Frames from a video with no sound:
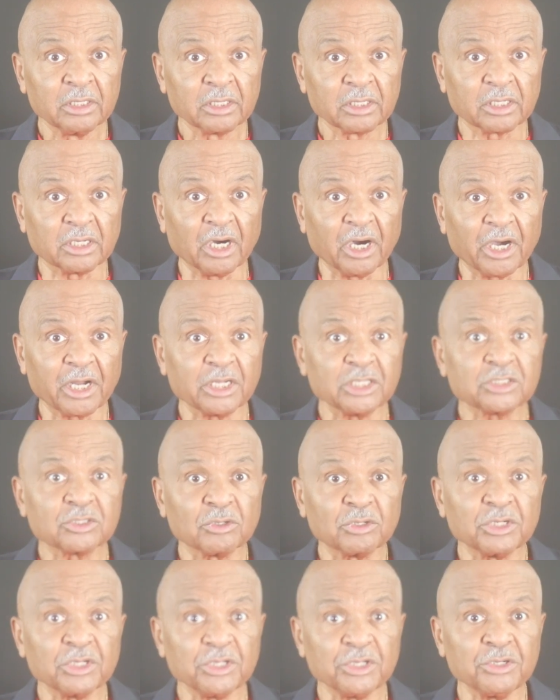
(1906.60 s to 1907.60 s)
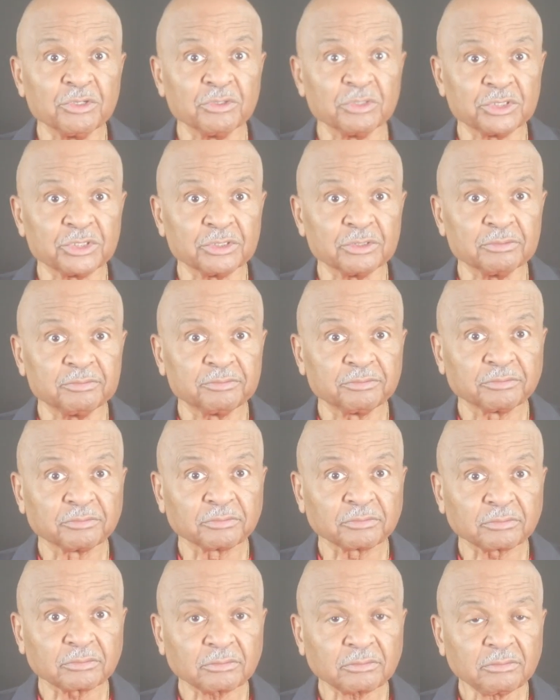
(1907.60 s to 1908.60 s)
God is going to use you.
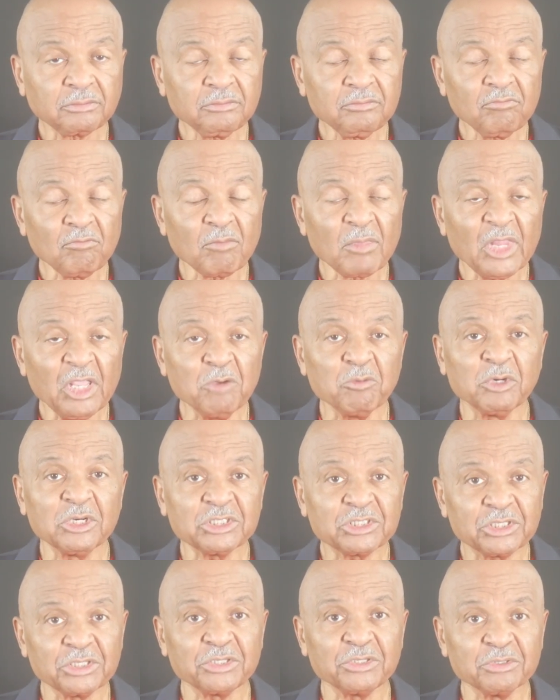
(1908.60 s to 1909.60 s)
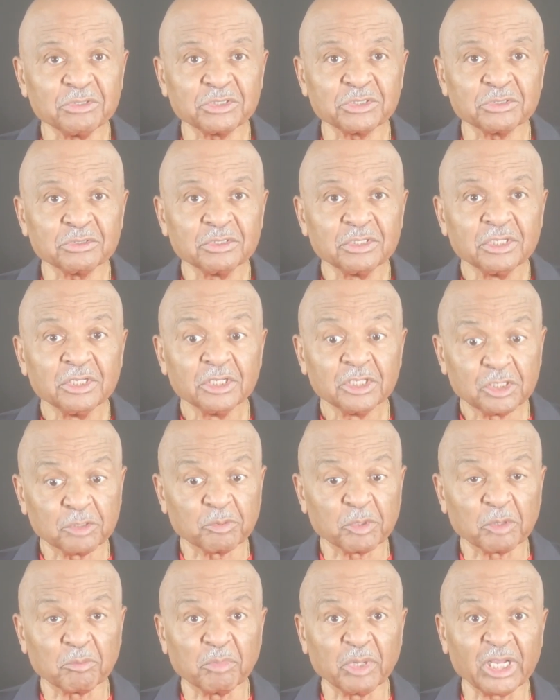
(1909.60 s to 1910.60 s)
He wants to use you to
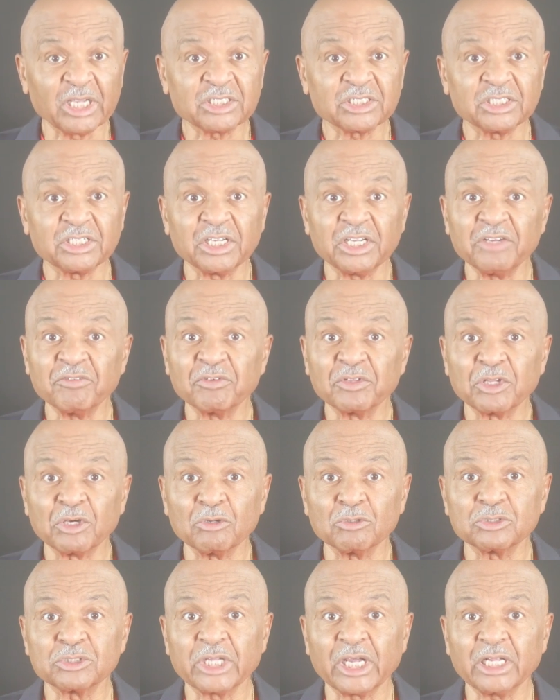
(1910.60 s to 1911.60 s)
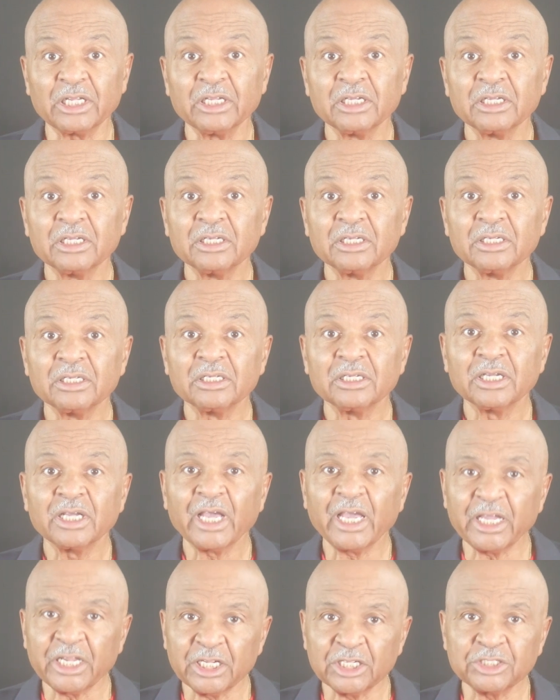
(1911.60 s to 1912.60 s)
be a blessing to even those that
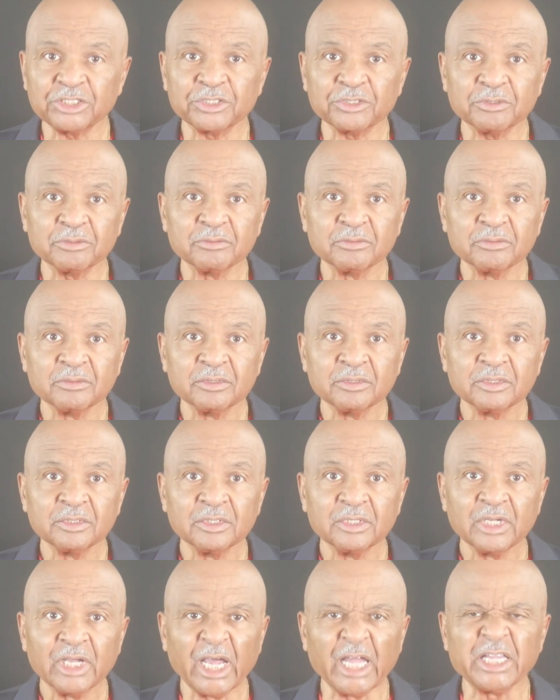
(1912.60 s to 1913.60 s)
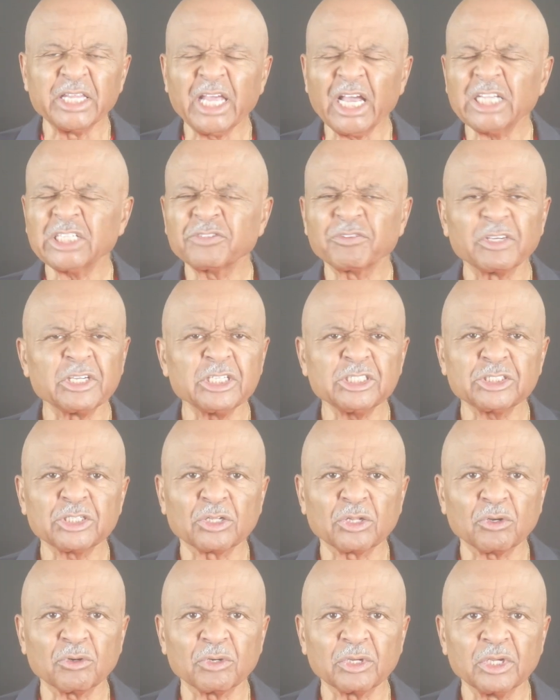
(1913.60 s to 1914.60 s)
hated you. And that's for his
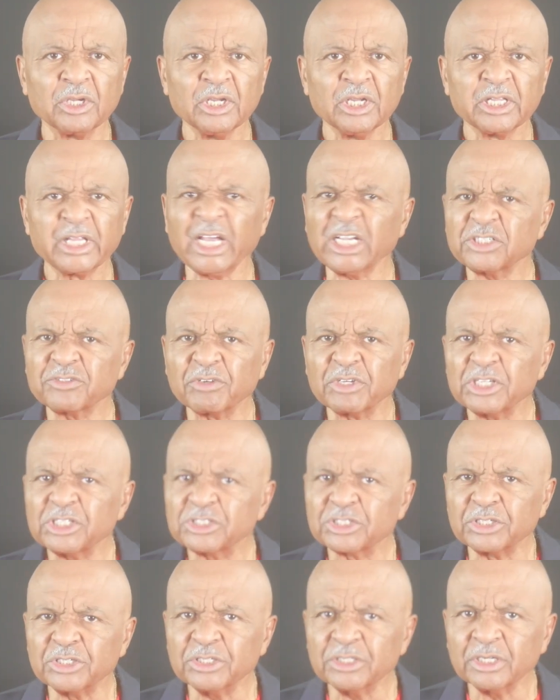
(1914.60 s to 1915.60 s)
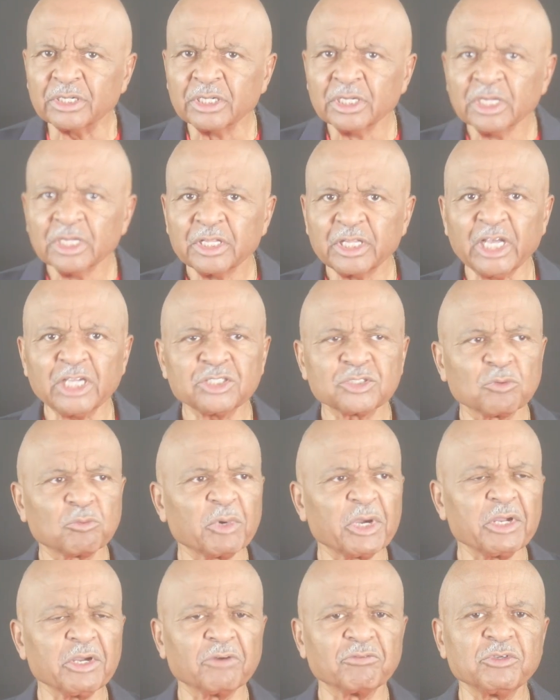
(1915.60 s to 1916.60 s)
glory. That's for his good. That's a
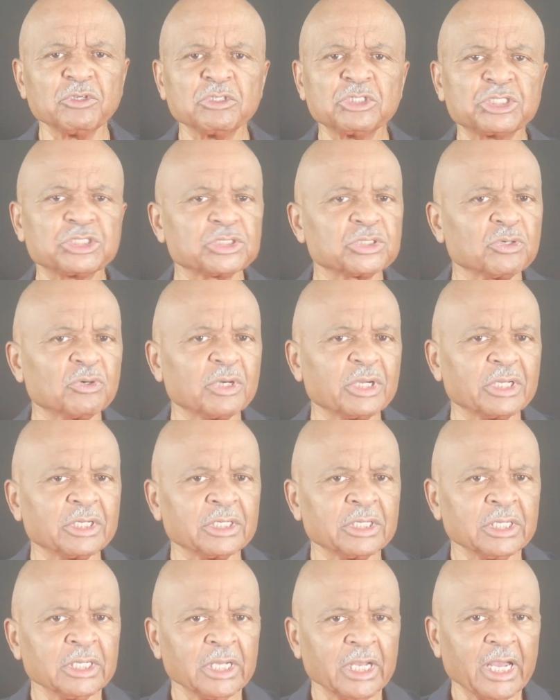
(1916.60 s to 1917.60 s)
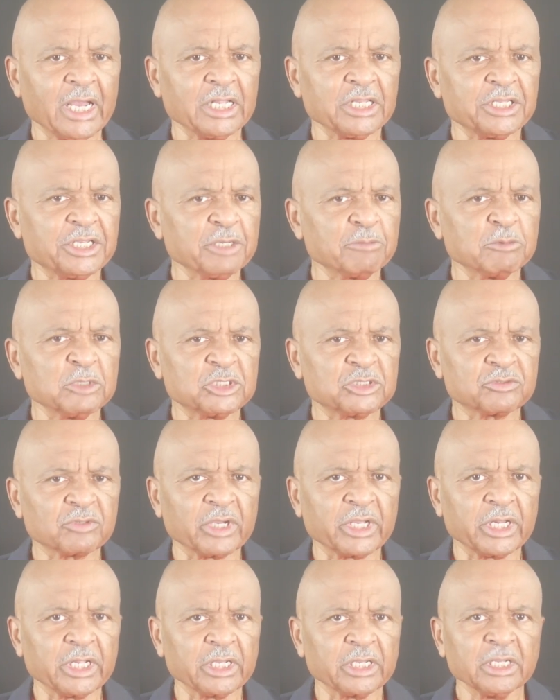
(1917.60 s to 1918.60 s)
way of you showing and
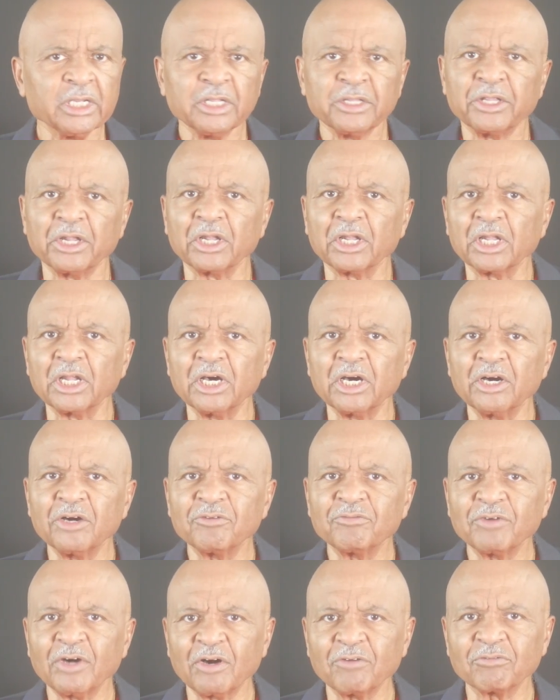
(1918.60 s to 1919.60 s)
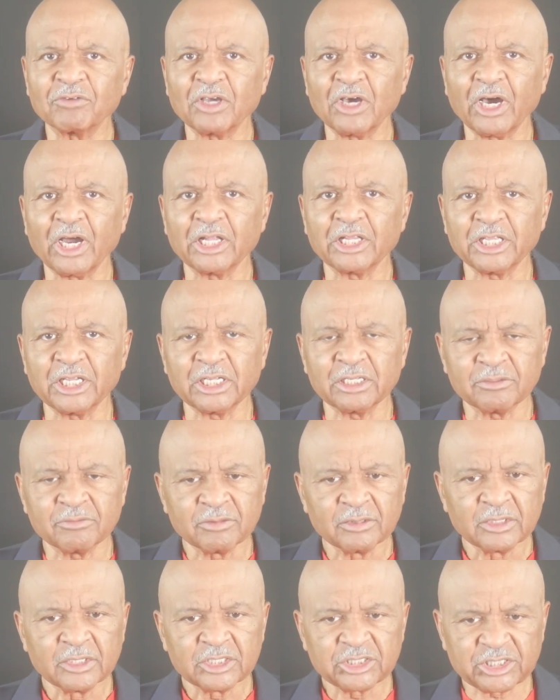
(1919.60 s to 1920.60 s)
demonstrating the love of God.
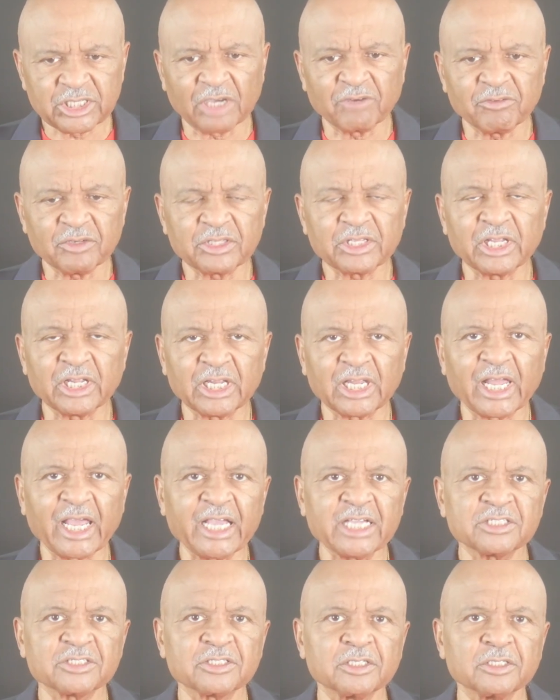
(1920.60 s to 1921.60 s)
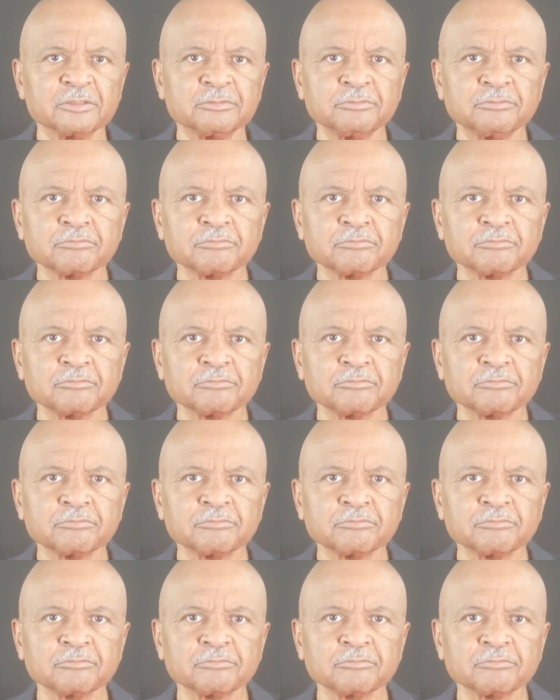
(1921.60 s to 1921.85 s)
Then seventh and lastly,